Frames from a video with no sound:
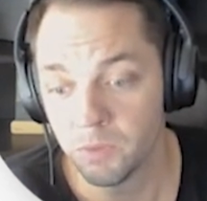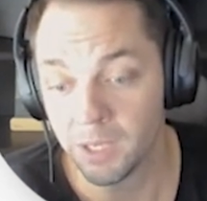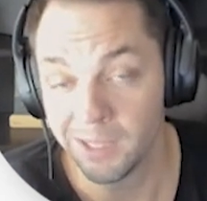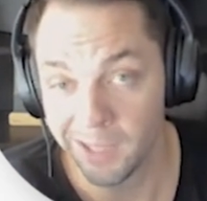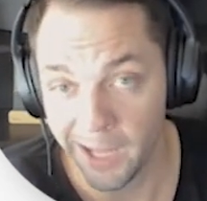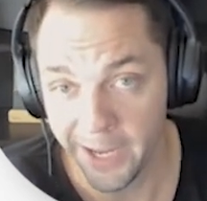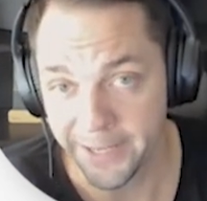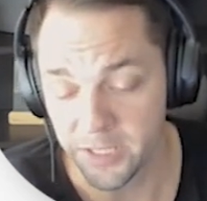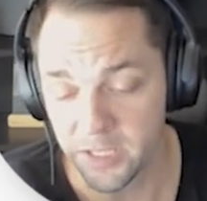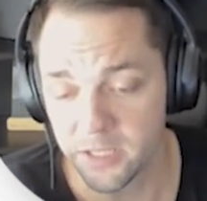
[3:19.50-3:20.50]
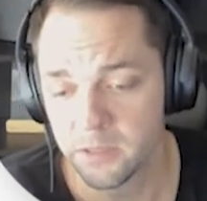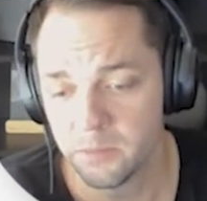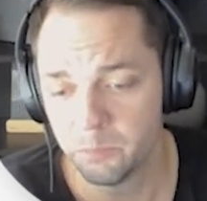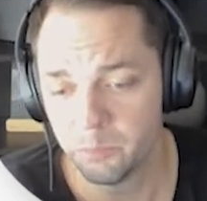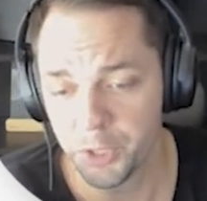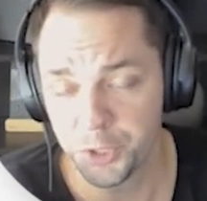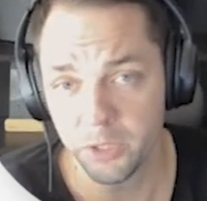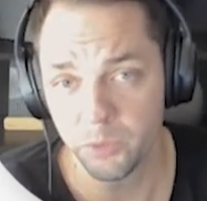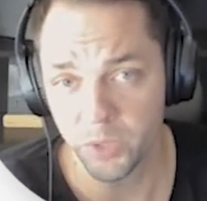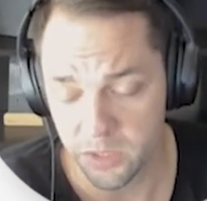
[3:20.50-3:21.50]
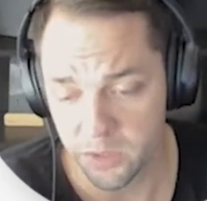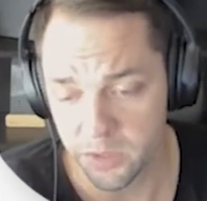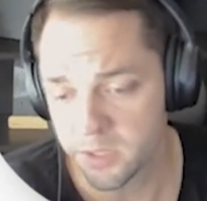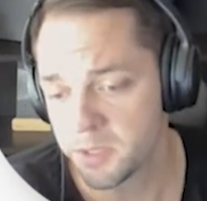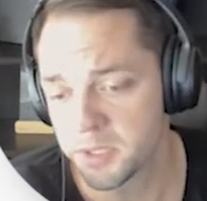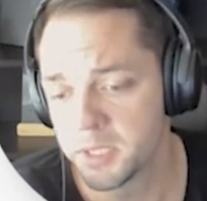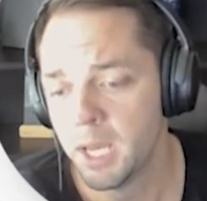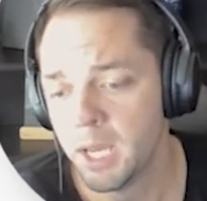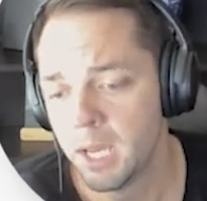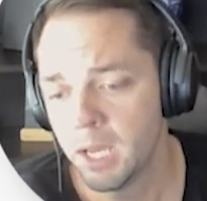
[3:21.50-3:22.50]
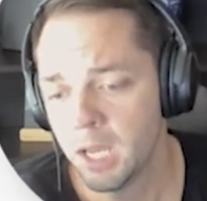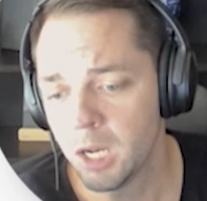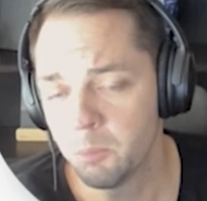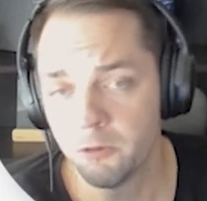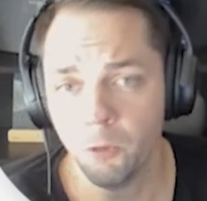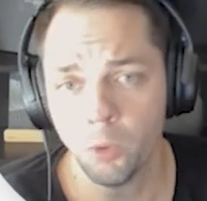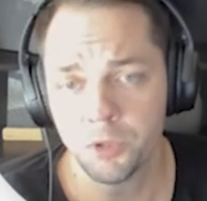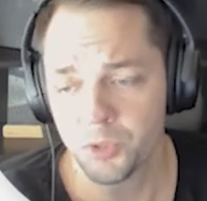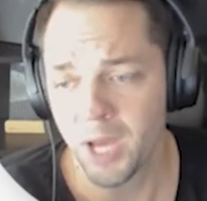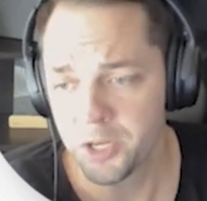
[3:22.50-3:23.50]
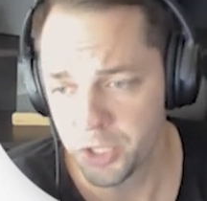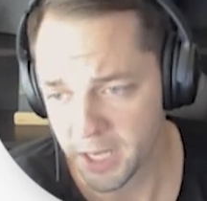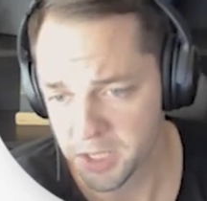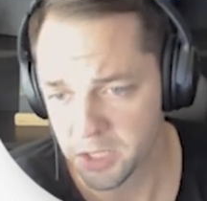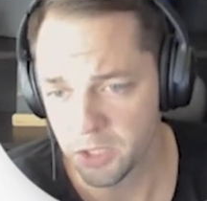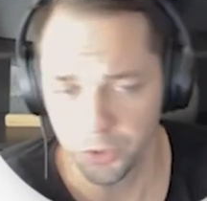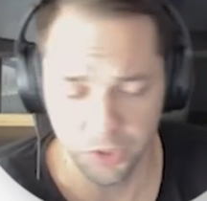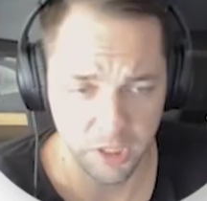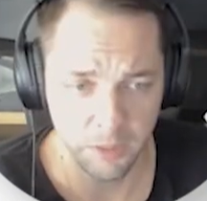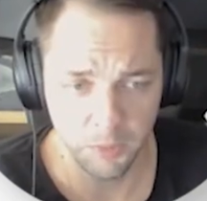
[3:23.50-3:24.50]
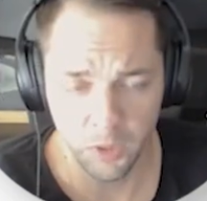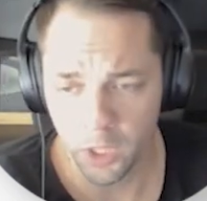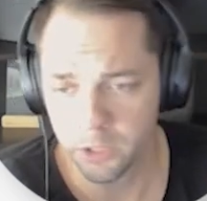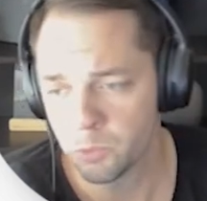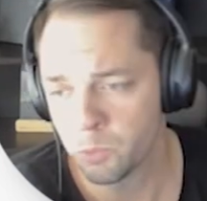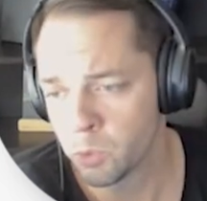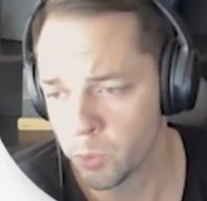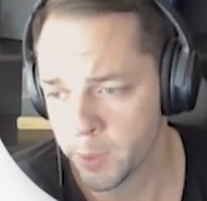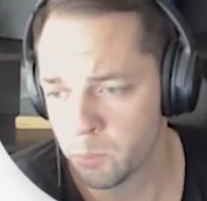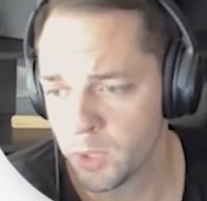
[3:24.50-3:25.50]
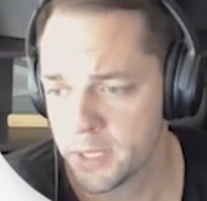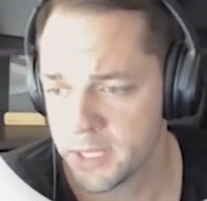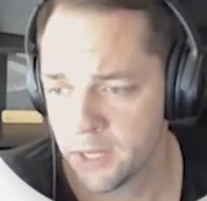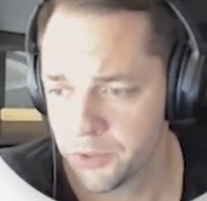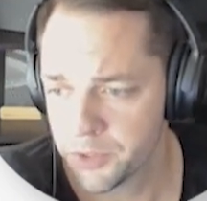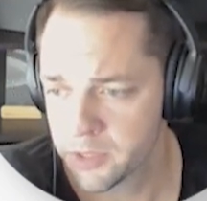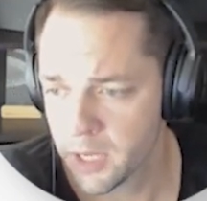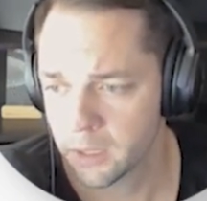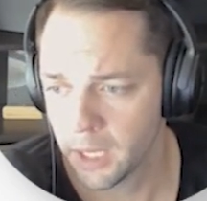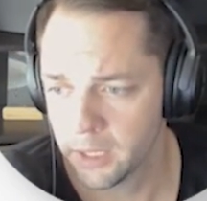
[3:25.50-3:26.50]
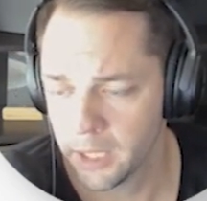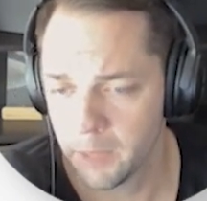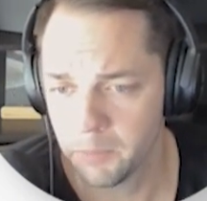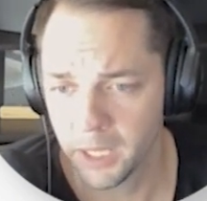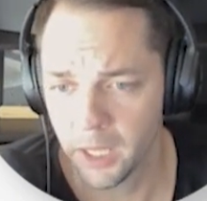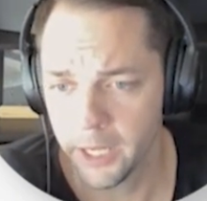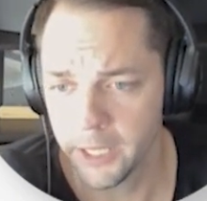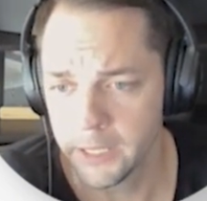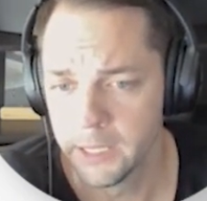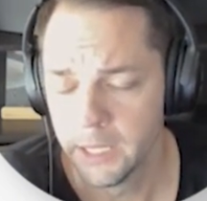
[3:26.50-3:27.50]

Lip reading: the client's budget and resources. And number 4, strategy and execution. I'm going to walk through real quick and break down those kind of line by line.